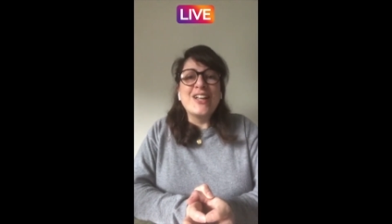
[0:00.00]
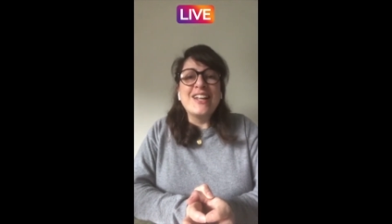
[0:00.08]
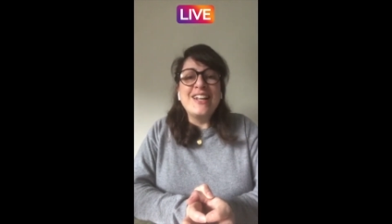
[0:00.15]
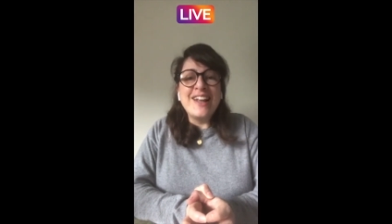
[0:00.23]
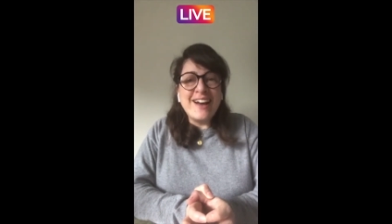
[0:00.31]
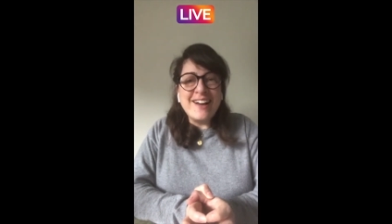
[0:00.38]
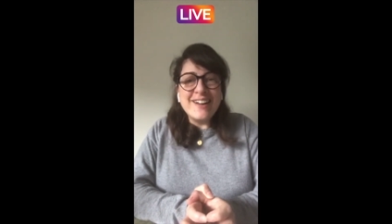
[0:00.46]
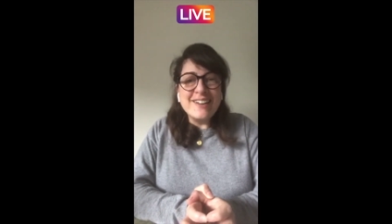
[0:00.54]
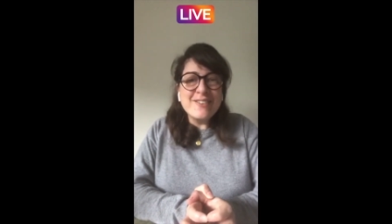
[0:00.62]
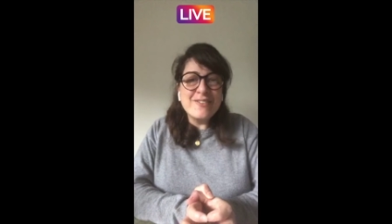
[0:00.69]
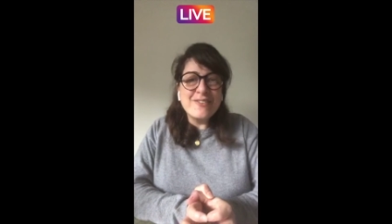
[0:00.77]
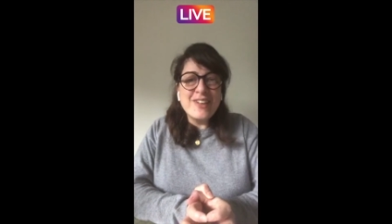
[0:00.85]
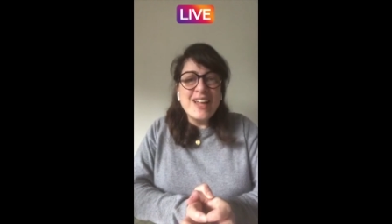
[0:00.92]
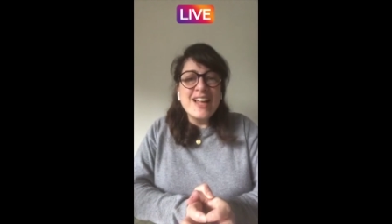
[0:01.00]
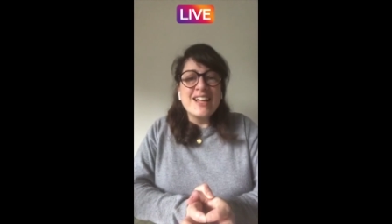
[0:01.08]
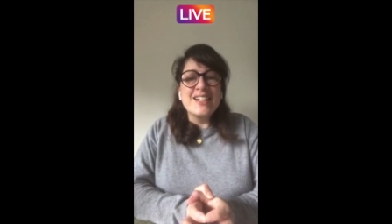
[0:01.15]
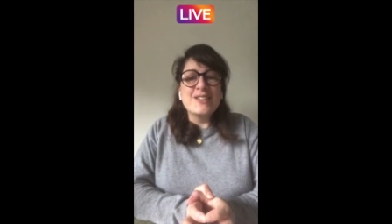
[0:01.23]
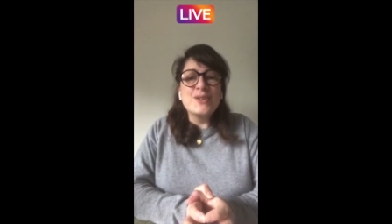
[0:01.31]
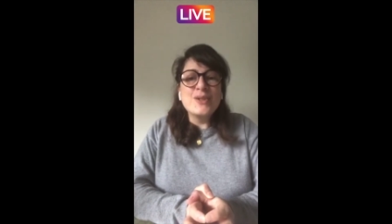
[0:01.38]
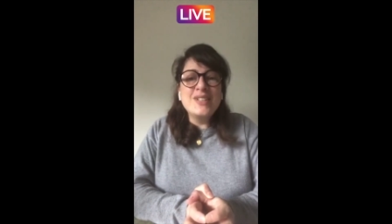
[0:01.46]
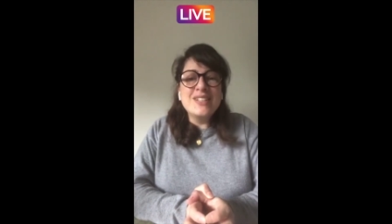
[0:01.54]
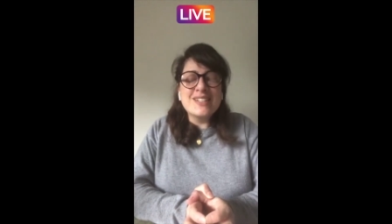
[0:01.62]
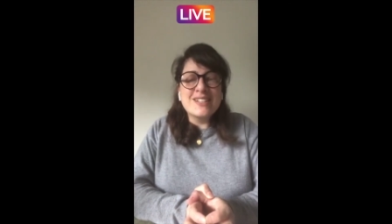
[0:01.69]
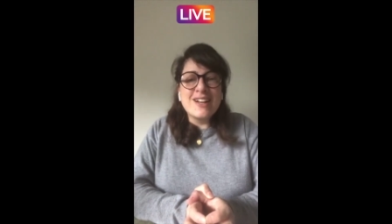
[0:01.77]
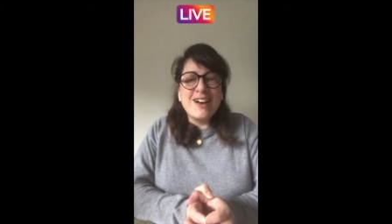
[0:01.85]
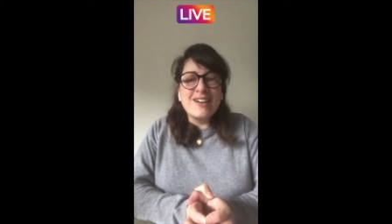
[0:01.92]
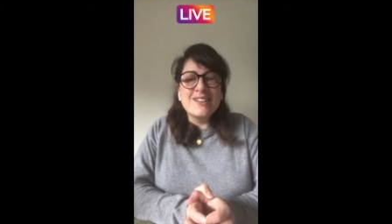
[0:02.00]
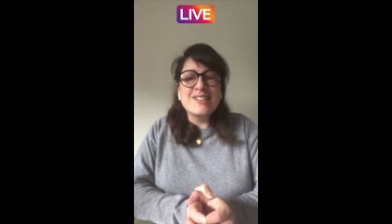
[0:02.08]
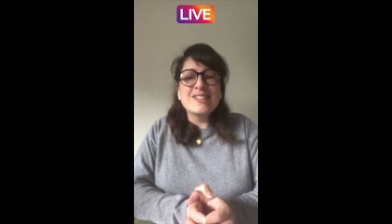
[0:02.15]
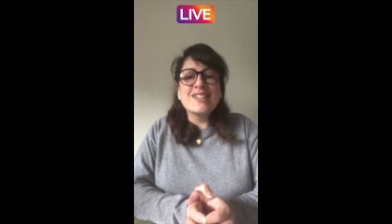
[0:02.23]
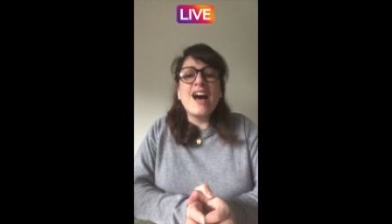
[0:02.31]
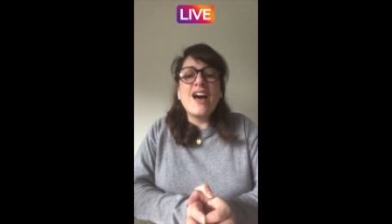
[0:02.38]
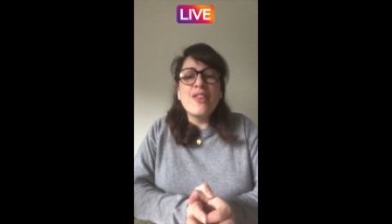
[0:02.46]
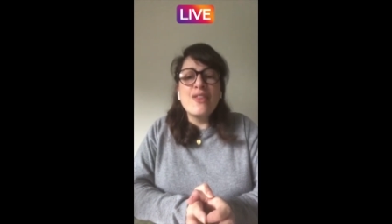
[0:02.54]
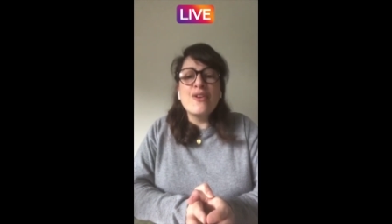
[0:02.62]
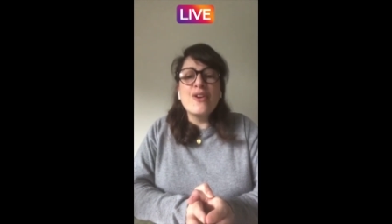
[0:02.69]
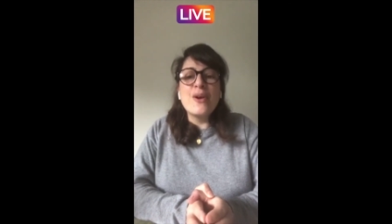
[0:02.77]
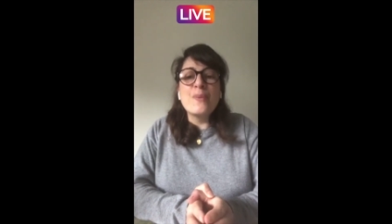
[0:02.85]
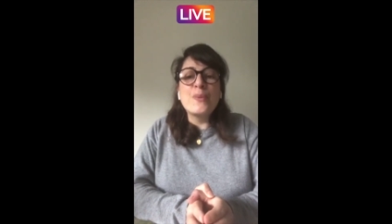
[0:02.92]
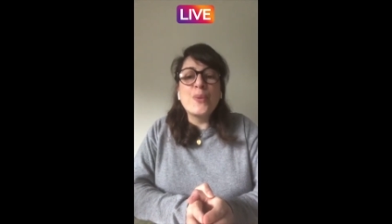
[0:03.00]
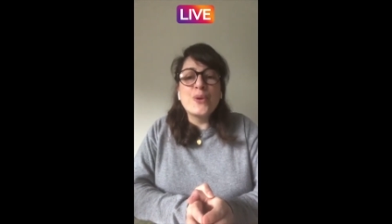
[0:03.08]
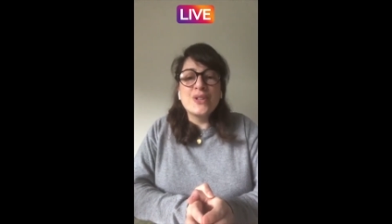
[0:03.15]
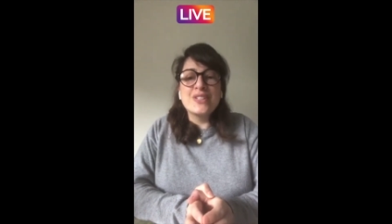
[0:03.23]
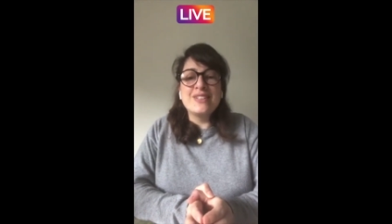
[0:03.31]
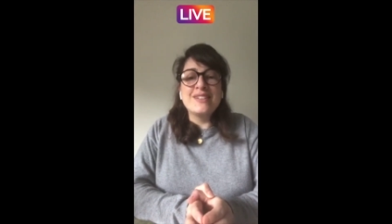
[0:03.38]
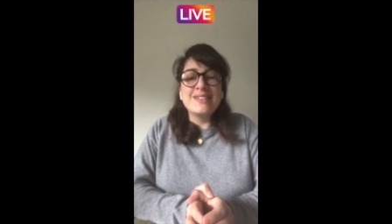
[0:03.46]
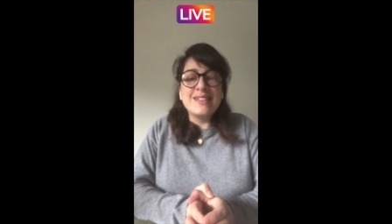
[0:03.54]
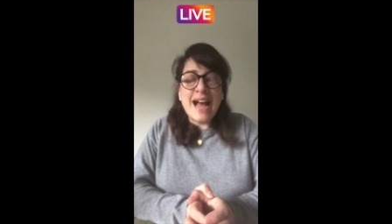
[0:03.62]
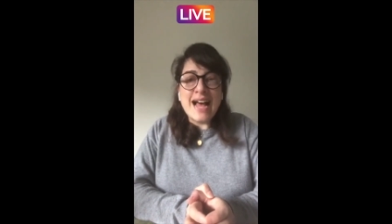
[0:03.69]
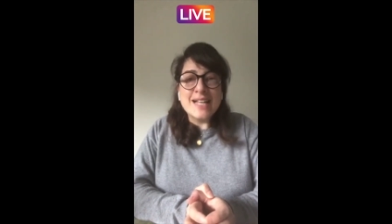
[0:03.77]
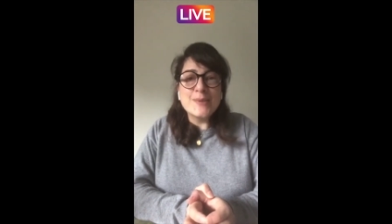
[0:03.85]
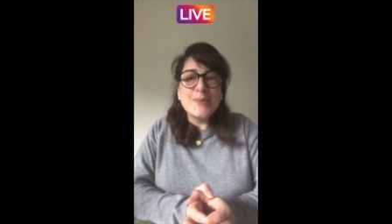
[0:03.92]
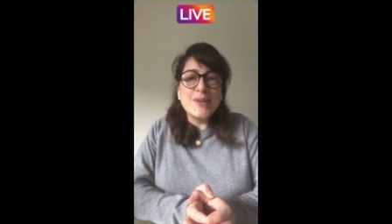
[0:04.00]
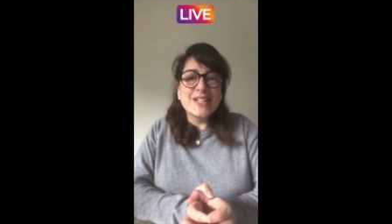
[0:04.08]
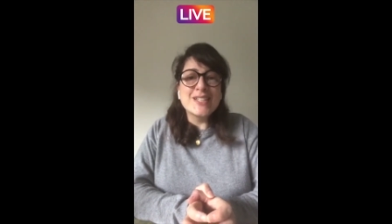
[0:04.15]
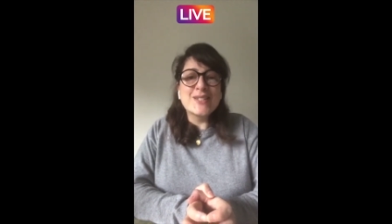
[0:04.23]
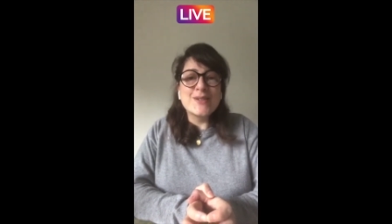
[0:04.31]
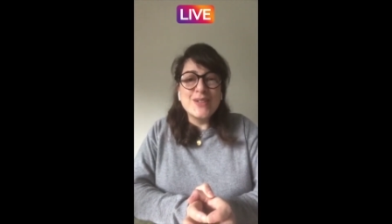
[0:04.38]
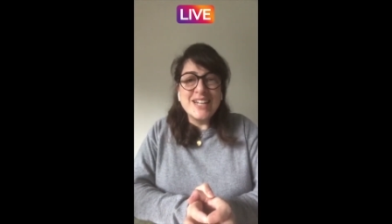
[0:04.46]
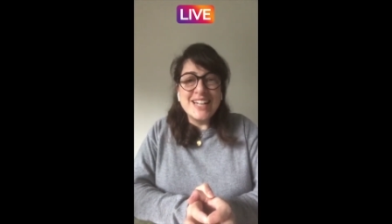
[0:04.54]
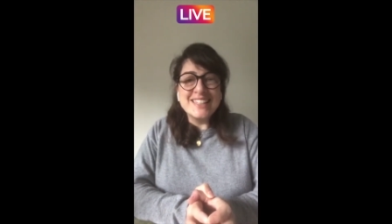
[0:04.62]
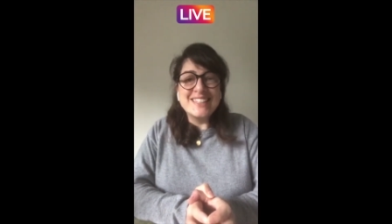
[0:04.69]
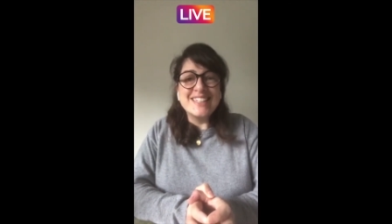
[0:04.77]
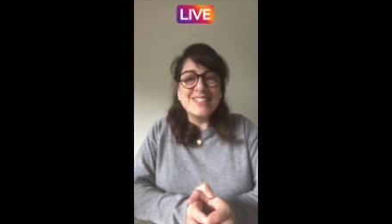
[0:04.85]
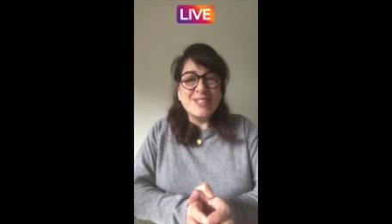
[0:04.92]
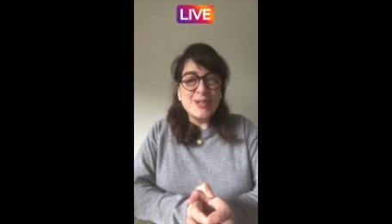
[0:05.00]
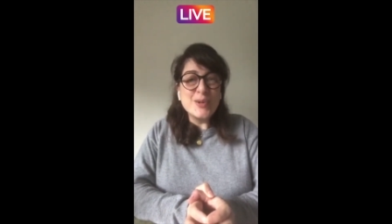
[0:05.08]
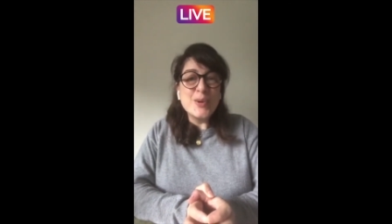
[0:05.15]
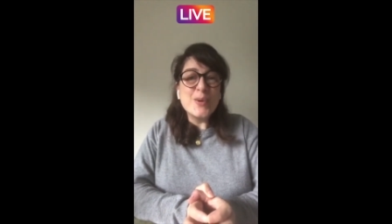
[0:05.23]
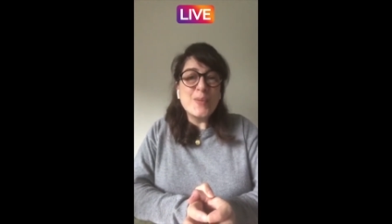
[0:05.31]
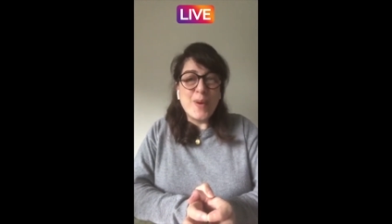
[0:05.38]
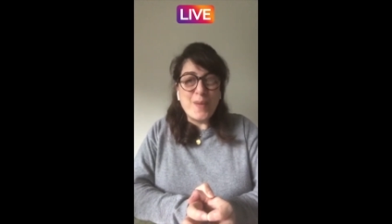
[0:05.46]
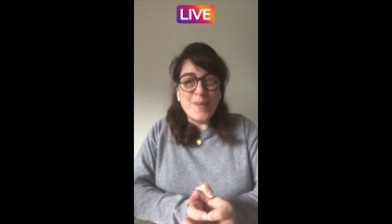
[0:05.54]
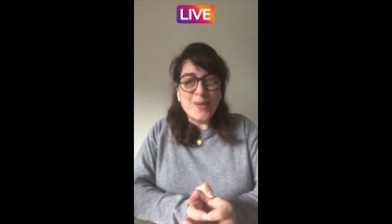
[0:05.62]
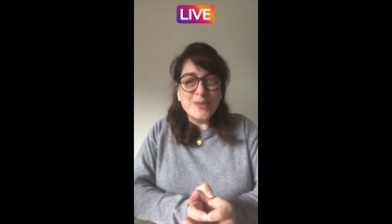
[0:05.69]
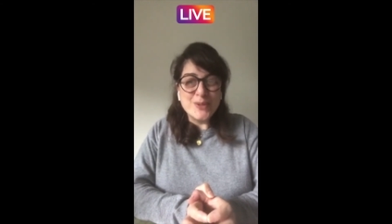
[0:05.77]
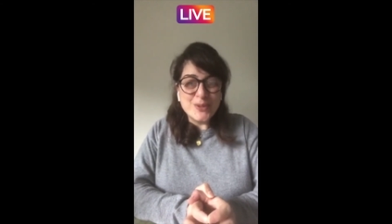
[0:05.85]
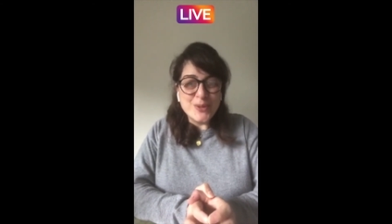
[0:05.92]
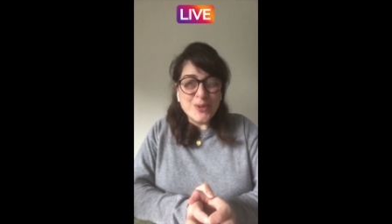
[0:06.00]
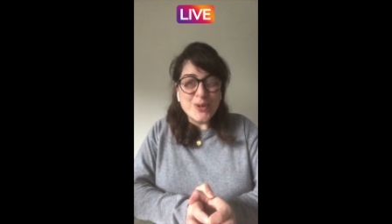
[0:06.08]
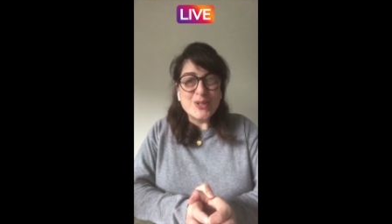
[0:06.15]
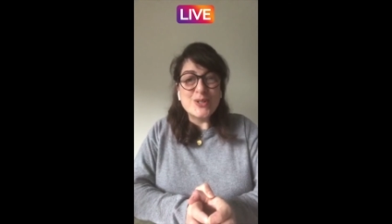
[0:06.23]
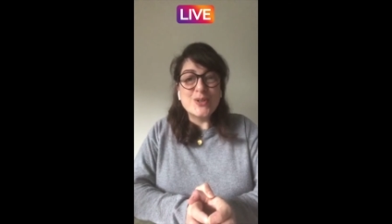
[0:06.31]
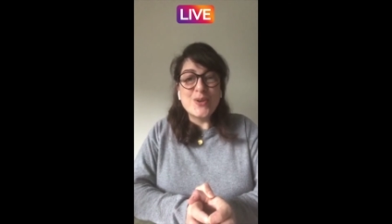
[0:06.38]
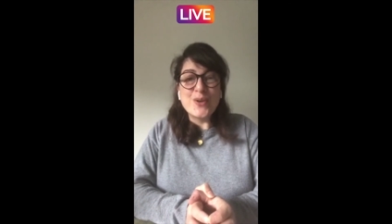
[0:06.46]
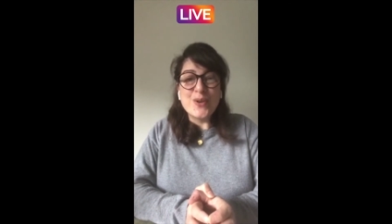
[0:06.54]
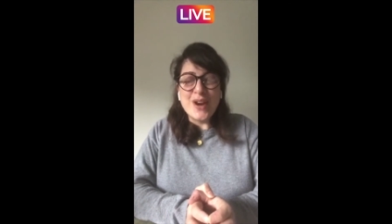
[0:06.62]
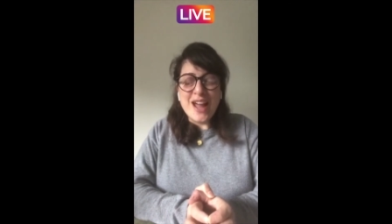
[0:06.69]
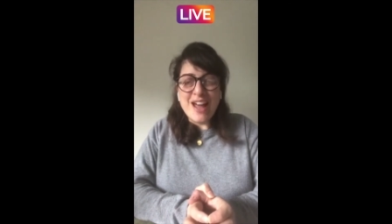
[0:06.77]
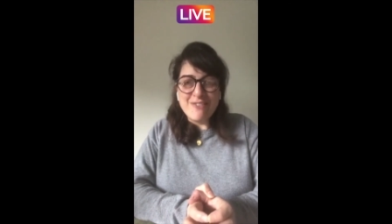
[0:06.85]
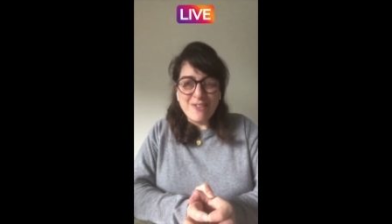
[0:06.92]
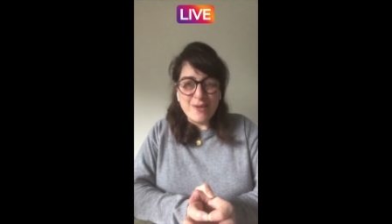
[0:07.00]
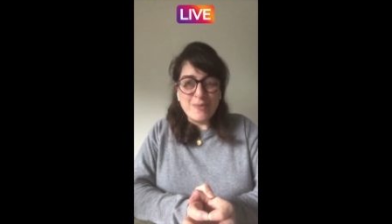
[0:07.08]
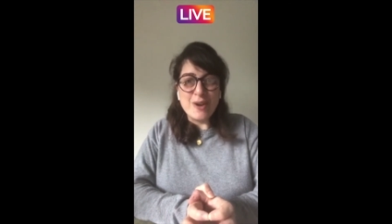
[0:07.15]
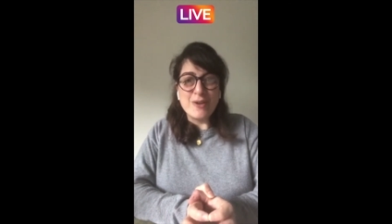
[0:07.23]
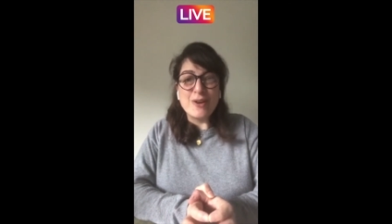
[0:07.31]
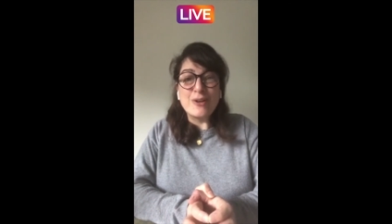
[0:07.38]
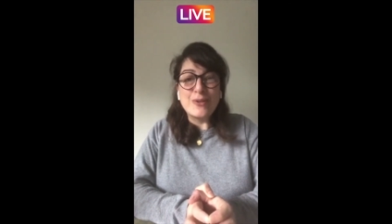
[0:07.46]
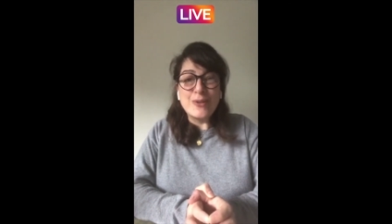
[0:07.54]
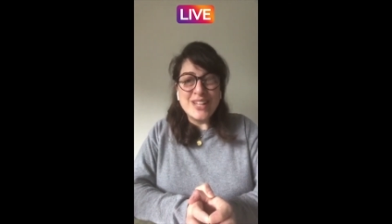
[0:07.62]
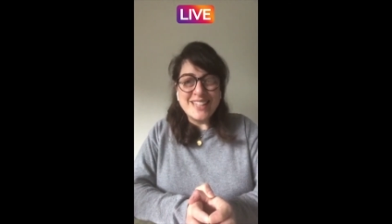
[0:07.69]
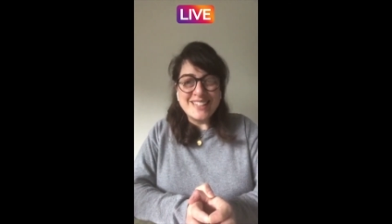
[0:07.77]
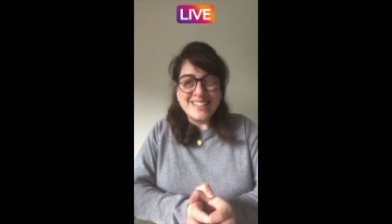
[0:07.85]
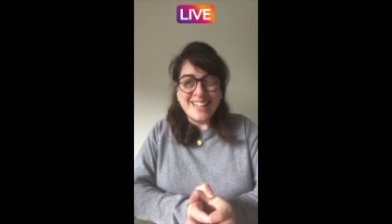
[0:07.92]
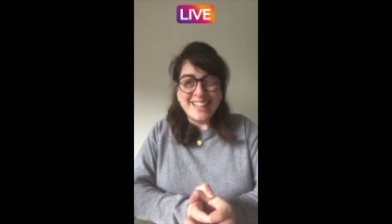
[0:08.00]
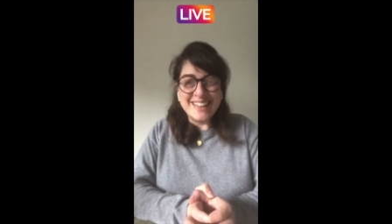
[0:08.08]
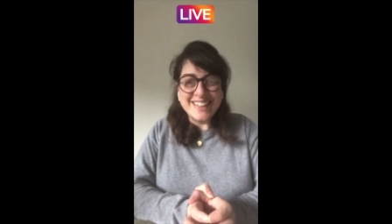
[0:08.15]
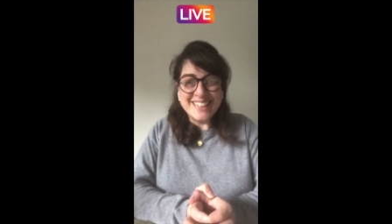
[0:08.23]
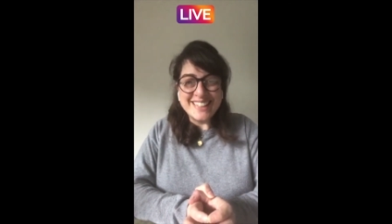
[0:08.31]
live uh, to discuss other important aspects related to pop up stores or ephemeral retail.